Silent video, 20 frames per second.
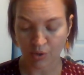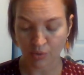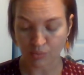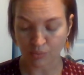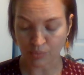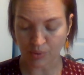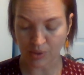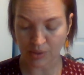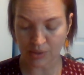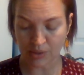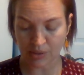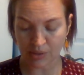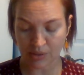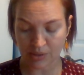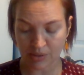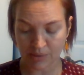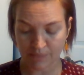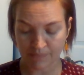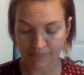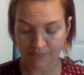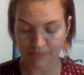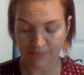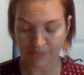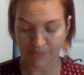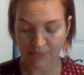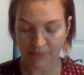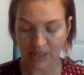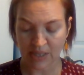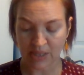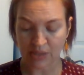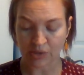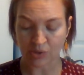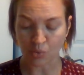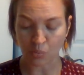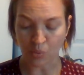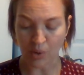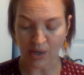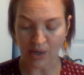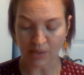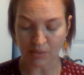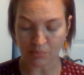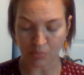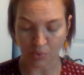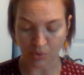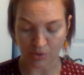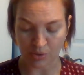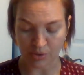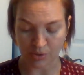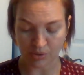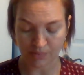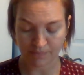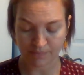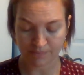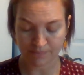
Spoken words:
written in the white border.